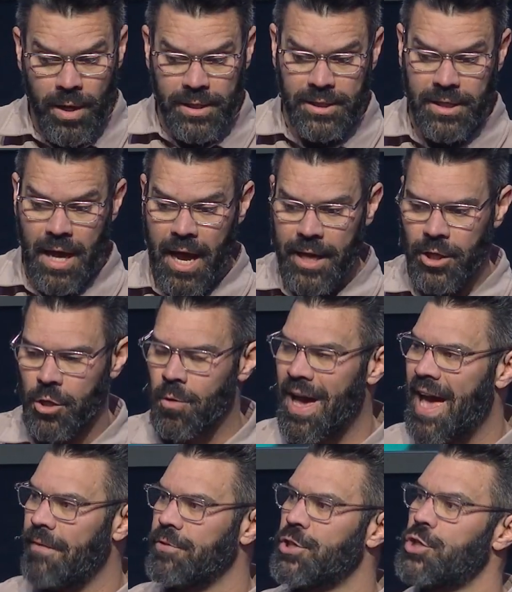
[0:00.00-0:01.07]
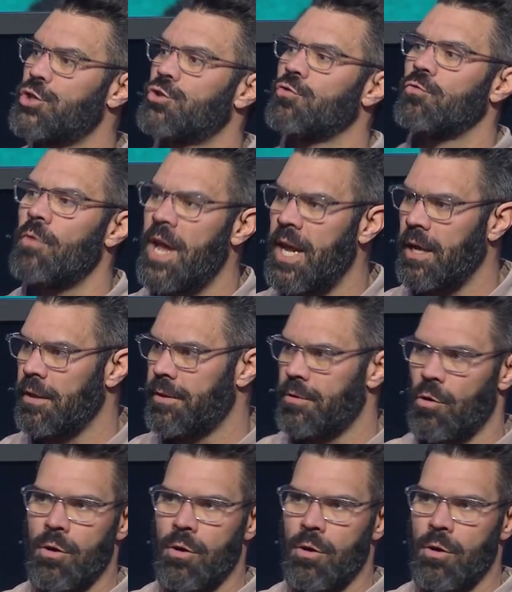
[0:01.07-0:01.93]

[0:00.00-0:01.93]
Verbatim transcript: one side, you have strength